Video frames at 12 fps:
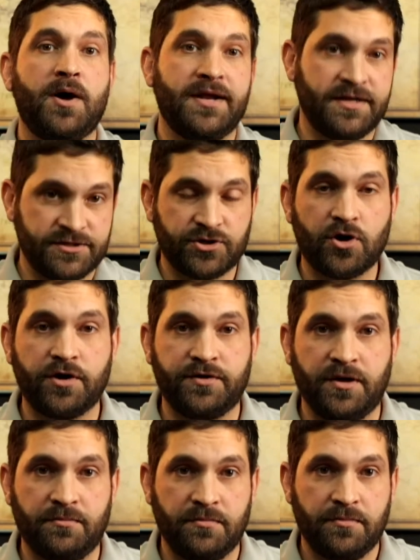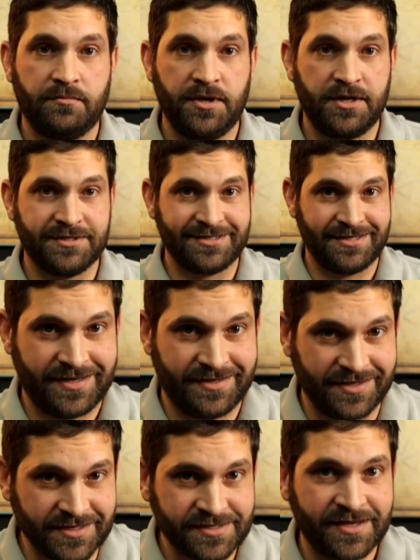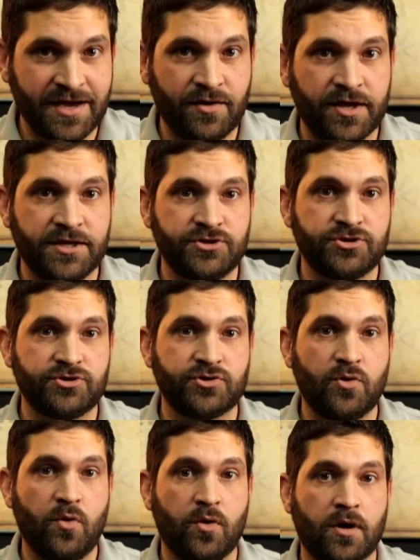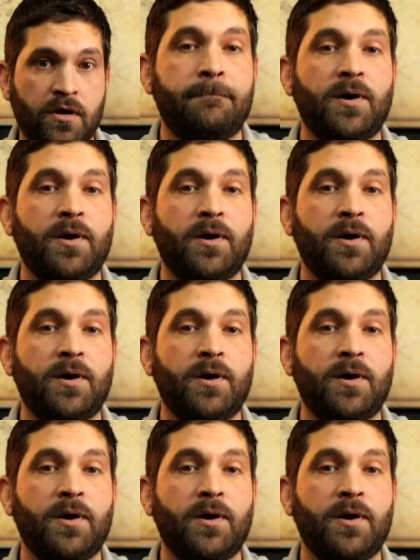it has hurt them because it doesn't count against your score,